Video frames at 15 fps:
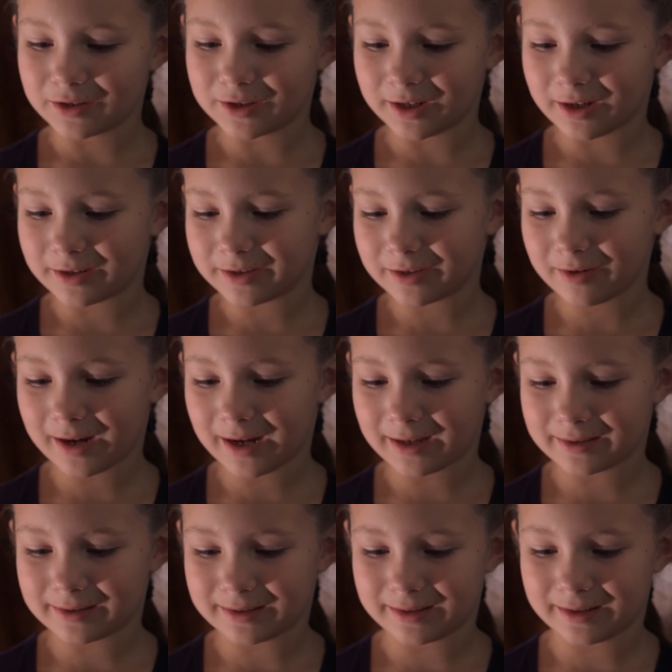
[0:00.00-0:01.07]
a man in the
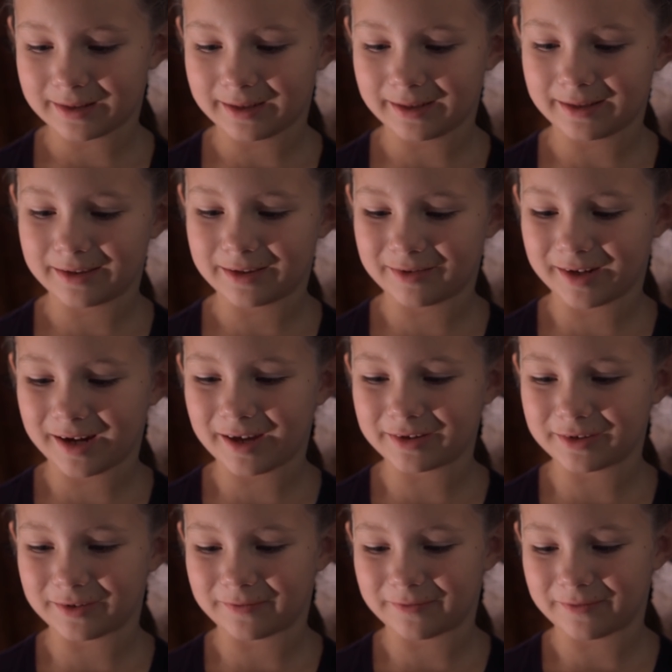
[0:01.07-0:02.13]
house,
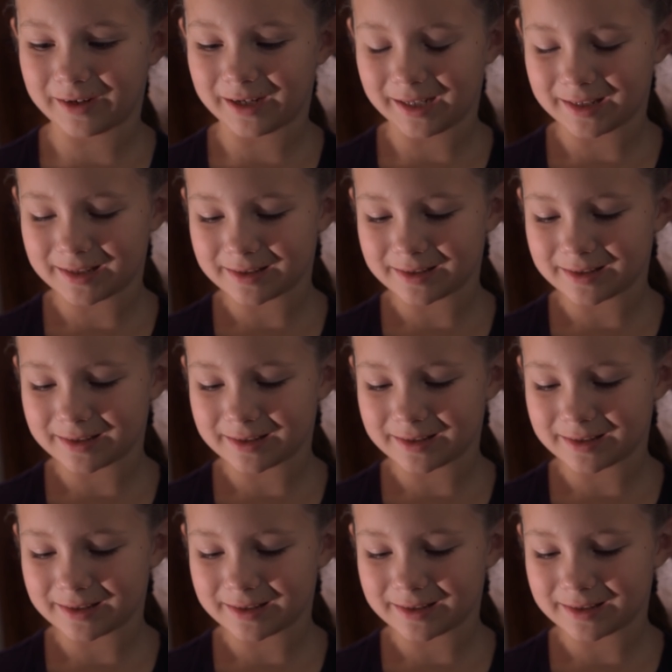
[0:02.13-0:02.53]
Kimberly grows